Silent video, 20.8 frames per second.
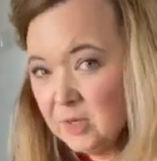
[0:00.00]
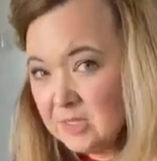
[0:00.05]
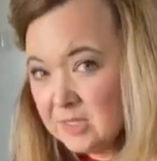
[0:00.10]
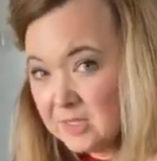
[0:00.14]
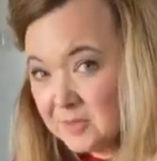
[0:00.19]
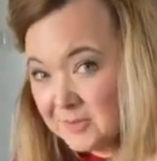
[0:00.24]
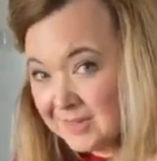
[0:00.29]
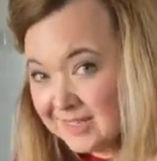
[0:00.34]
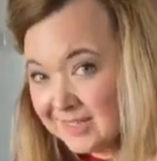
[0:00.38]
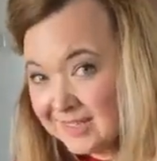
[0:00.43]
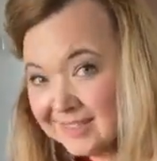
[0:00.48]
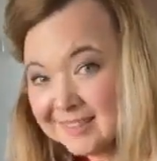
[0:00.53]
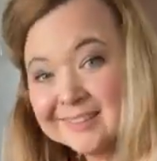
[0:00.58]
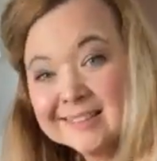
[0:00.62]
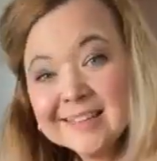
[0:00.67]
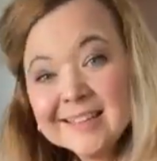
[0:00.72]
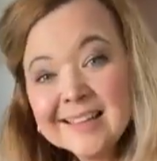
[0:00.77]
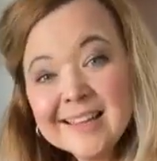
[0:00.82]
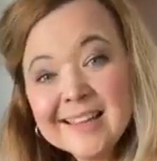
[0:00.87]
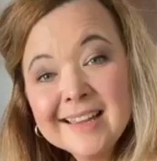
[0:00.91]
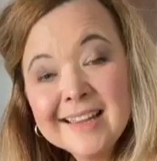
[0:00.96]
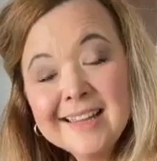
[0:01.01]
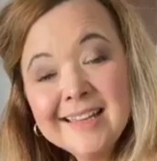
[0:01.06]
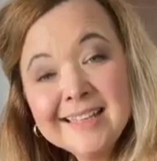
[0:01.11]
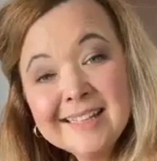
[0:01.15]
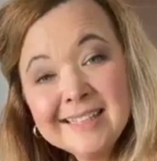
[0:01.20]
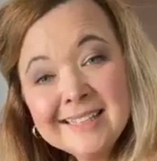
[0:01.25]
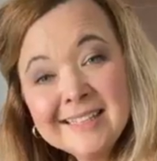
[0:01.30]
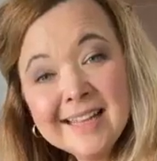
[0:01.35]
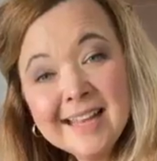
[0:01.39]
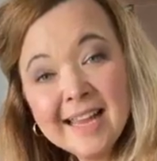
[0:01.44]
Once a week
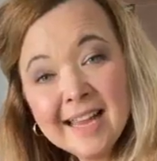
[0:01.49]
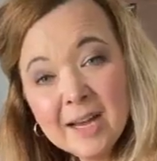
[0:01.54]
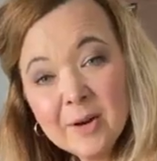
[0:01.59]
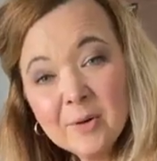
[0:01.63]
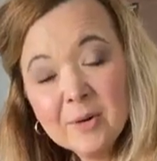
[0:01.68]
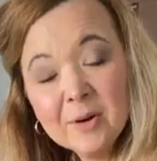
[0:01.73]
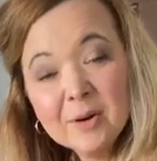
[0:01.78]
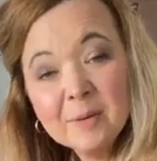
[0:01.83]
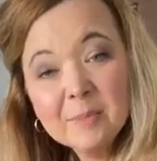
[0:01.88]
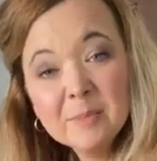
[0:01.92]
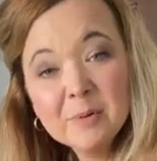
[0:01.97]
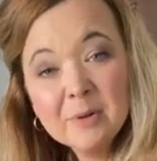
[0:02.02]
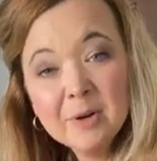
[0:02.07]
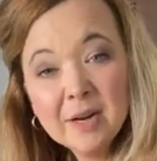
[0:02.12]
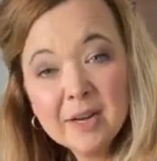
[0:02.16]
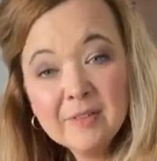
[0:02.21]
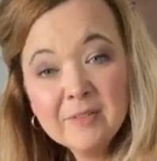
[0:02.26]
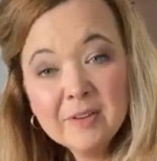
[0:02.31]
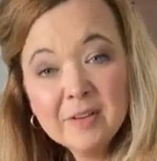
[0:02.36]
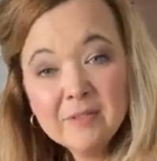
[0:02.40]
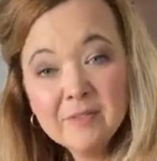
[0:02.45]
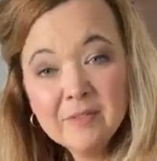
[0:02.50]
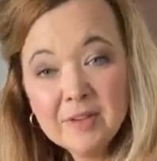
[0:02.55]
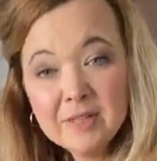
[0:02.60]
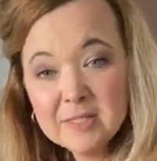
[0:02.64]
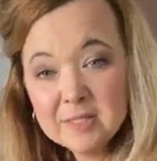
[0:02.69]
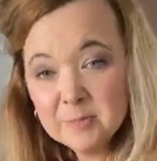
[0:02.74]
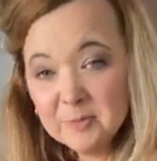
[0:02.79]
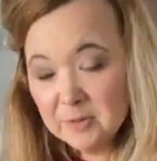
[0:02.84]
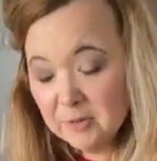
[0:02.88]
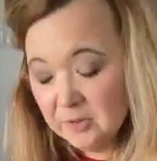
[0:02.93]
in our private
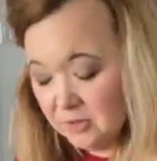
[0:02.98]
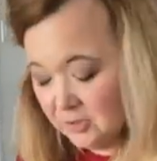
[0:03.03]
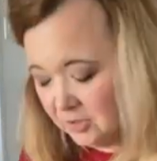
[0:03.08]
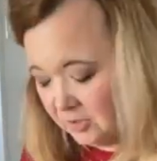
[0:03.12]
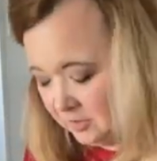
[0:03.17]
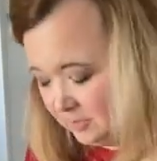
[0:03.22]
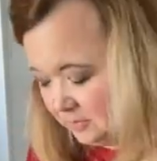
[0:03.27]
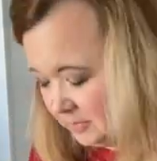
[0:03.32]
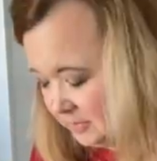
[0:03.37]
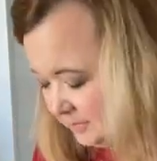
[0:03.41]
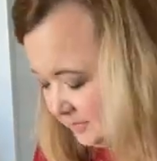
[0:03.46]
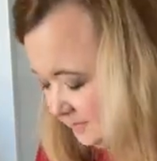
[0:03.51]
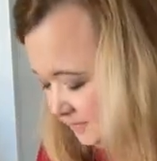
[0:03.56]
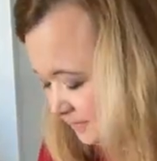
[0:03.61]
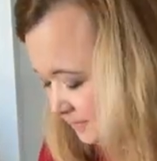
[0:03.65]
Facebook group.